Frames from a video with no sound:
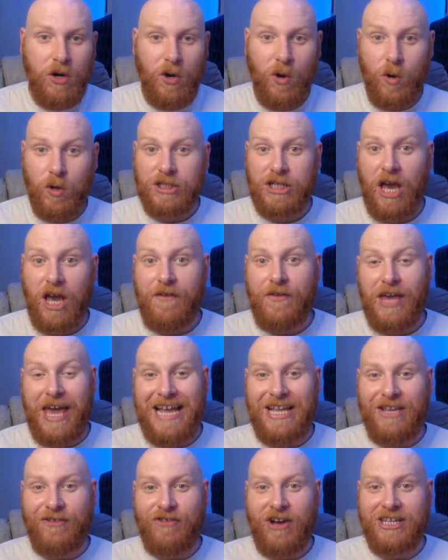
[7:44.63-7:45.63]
Also, if you're
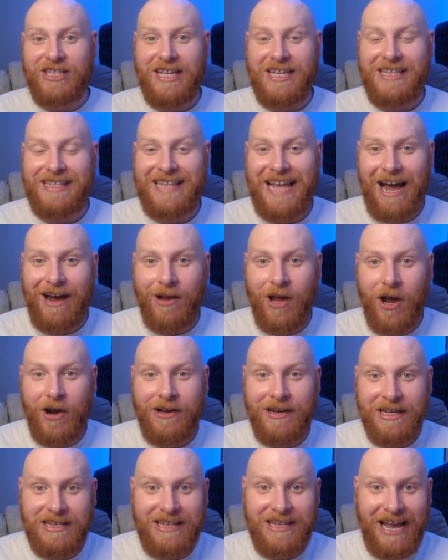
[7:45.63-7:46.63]
interested in
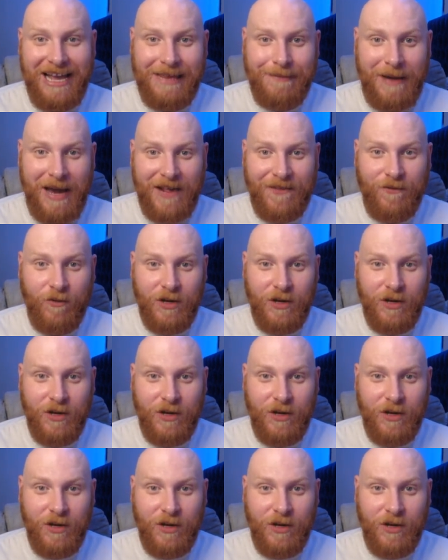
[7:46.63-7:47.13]
downloading this database